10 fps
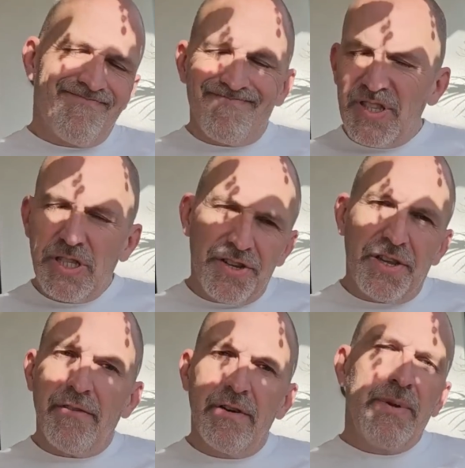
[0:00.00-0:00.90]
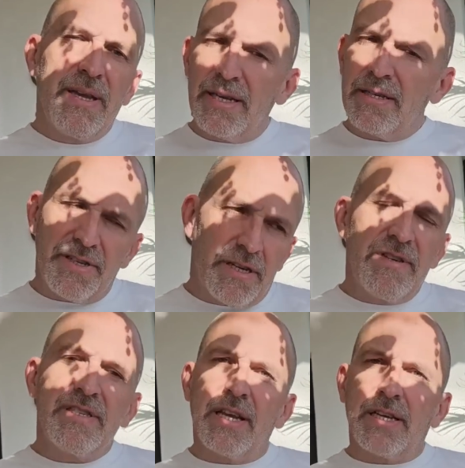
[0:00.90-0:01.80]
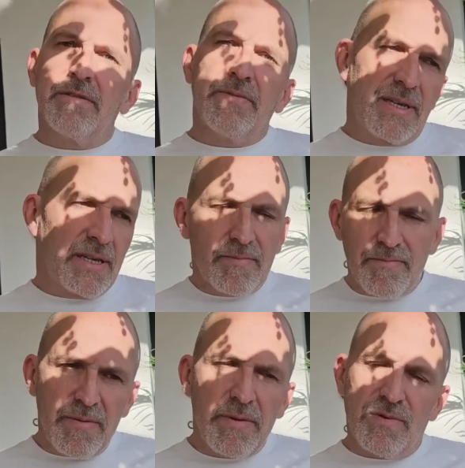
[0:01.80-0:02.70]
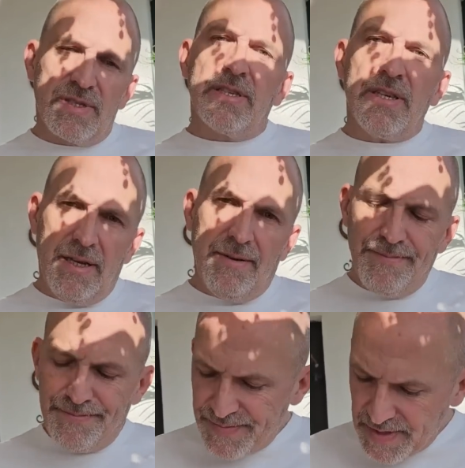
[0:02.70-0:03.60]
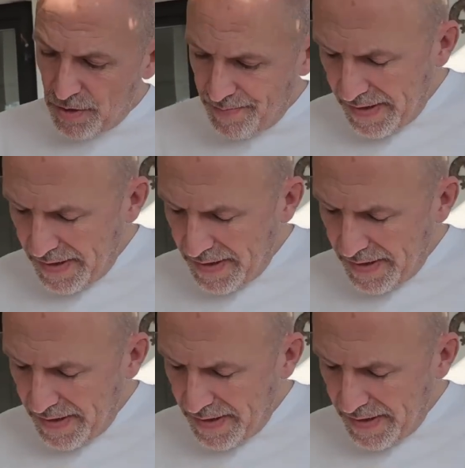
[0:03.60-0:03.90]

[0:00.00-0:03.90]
not every weekend, not every second weekend, maybe once a year. So